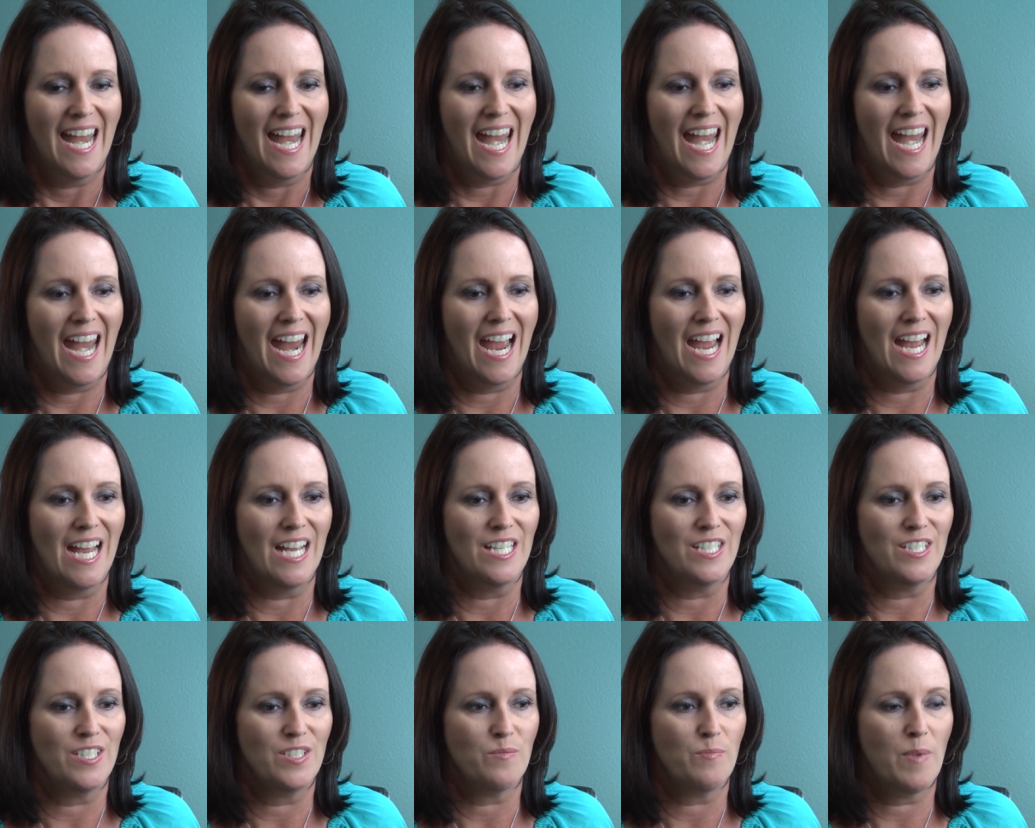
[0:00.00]

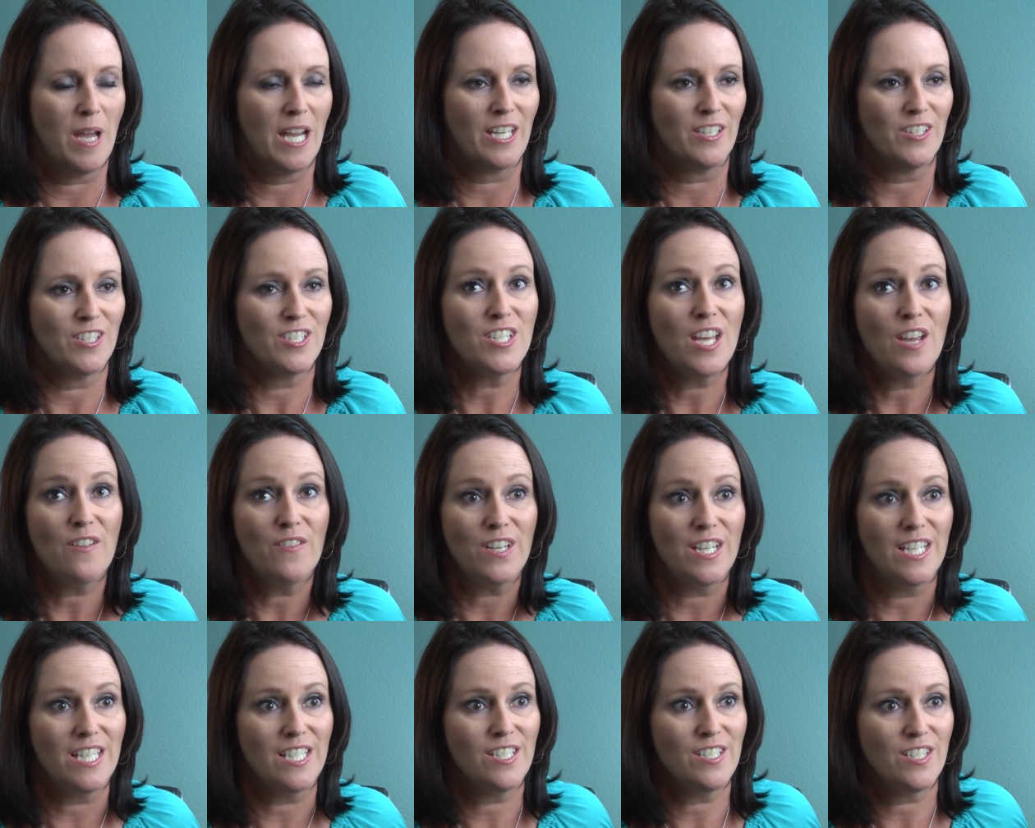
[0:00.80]
And back in the
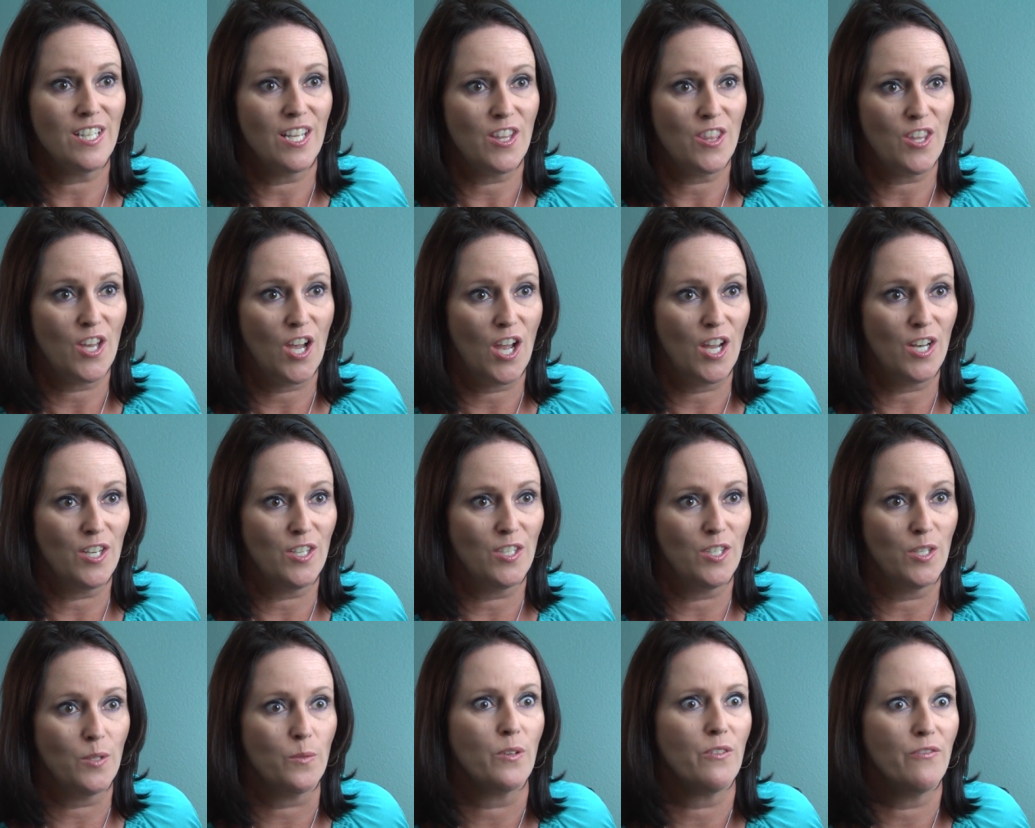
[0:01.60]
70s, they thought
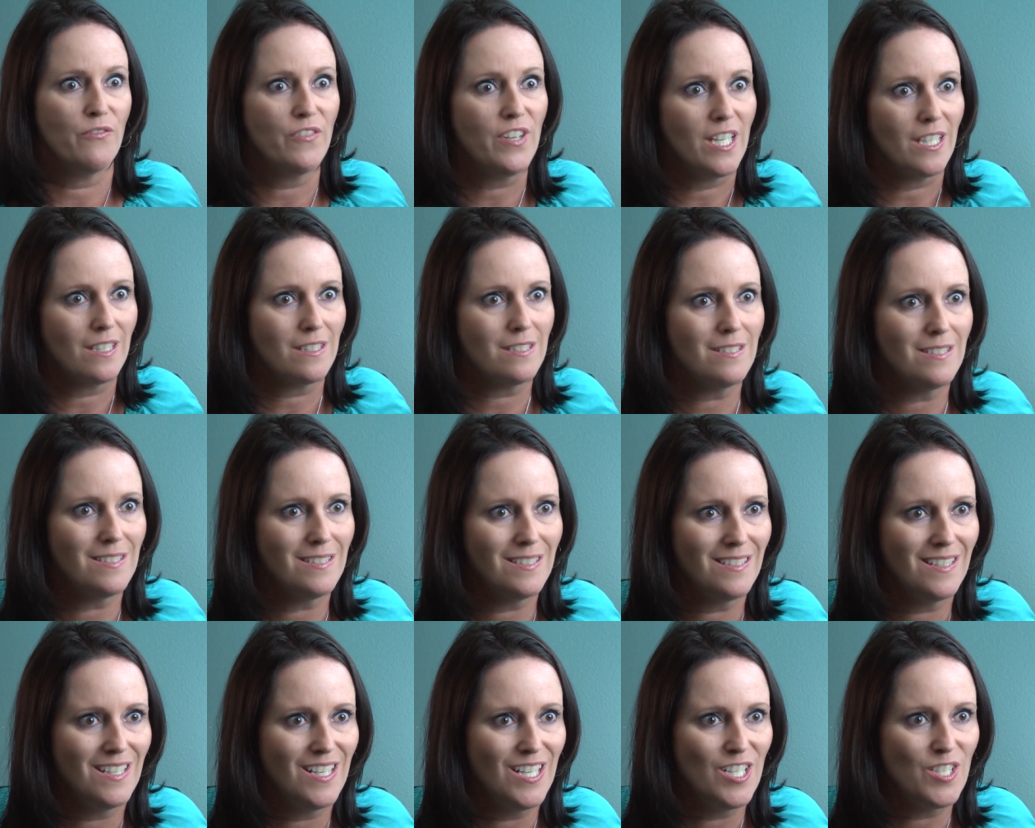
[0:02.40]
you were fixed.
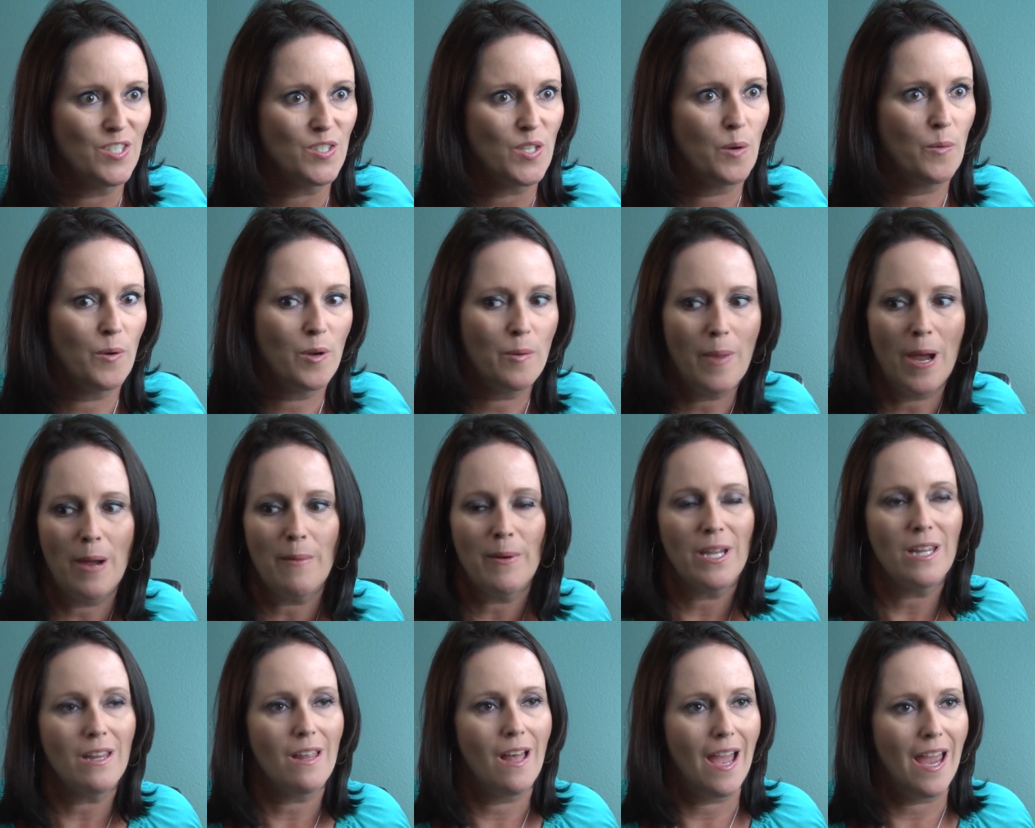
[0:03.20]
So I went about
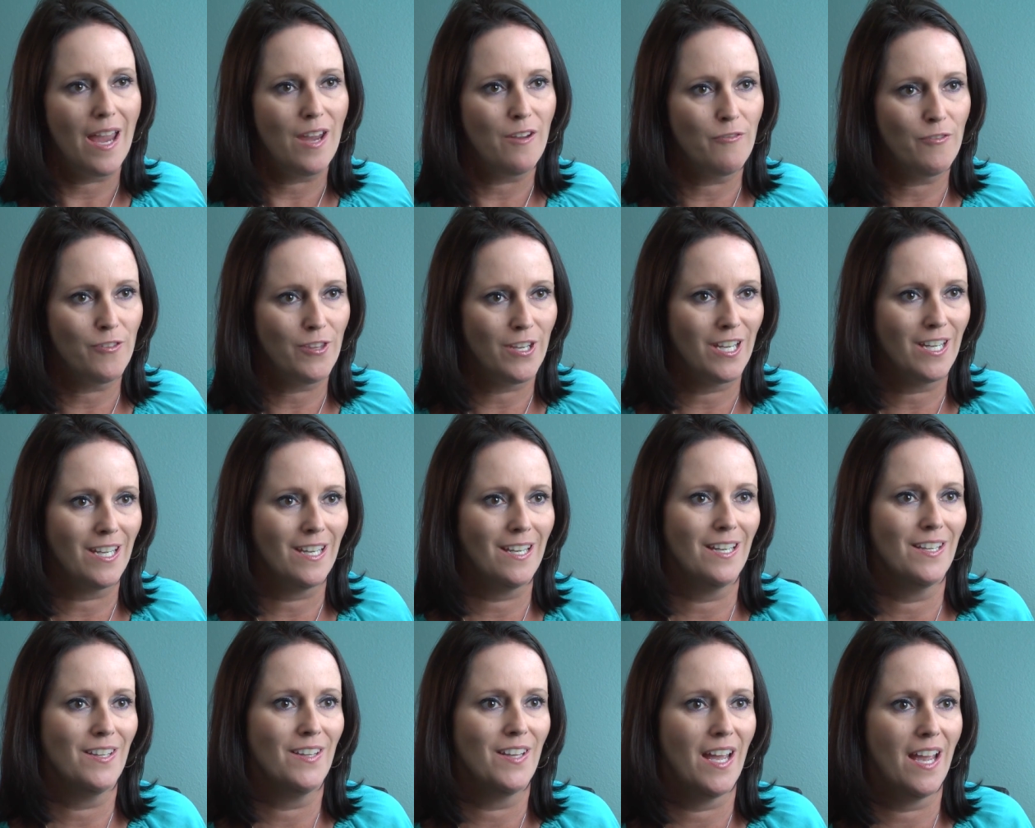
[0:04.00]
my life
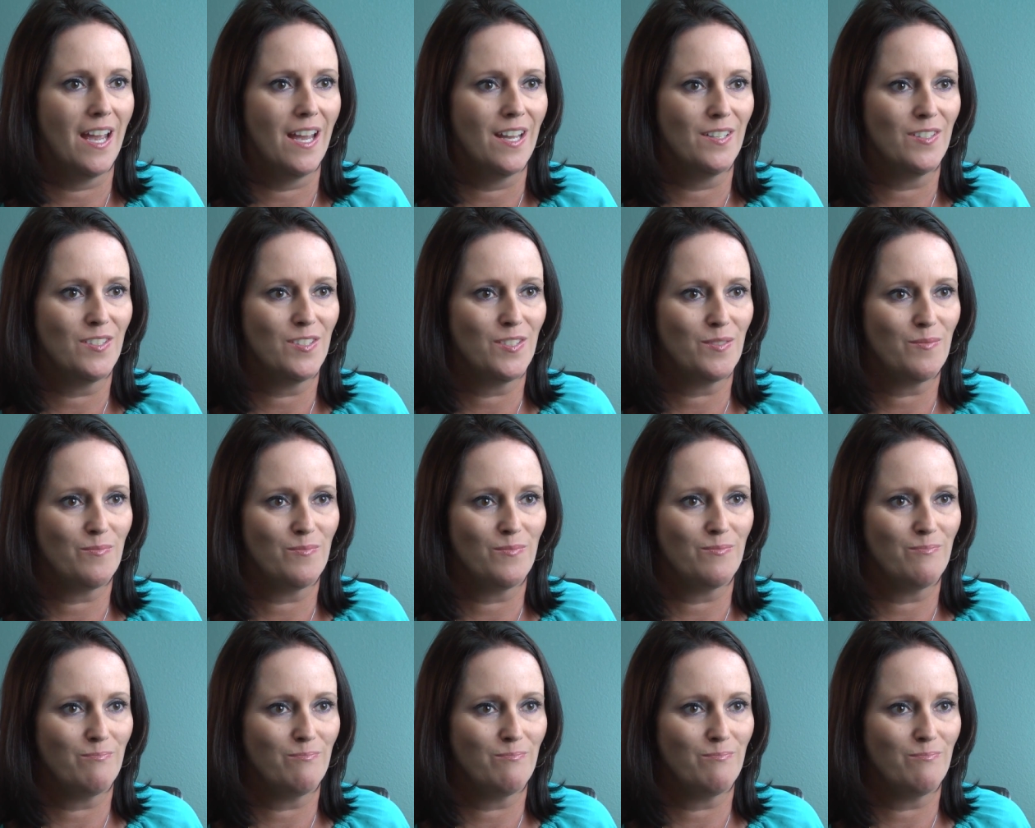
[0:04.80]
thinking that